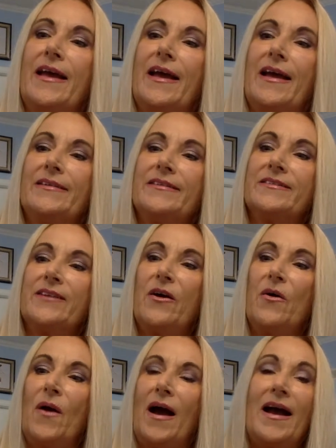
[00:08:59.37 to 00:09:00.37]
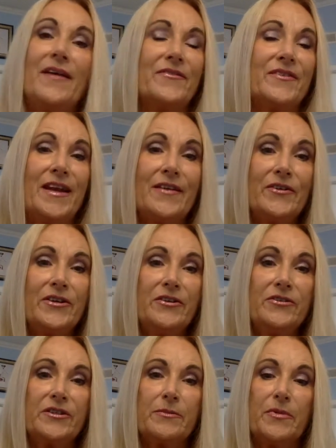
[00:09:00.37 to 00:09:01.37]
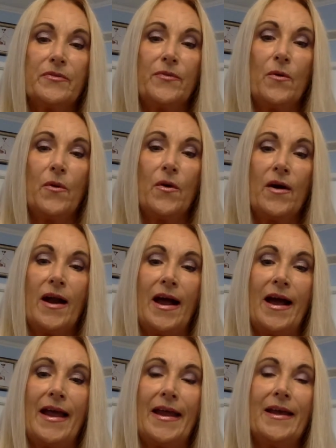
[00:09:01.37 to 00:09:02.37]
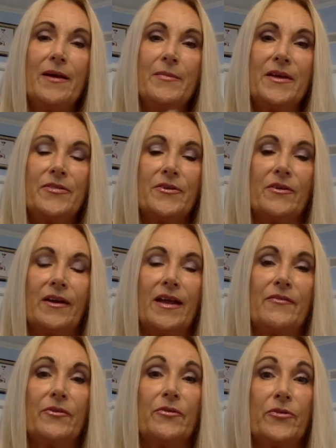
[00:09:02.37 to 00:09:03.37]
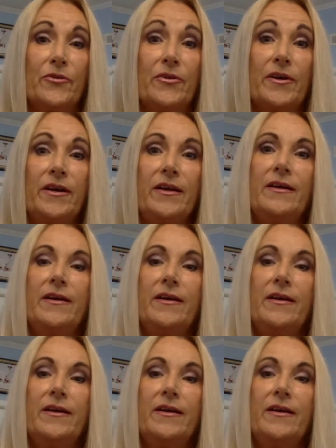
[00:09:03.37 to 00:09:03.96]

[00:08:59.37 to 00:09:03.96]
And so I have never used it before. I am in their level 3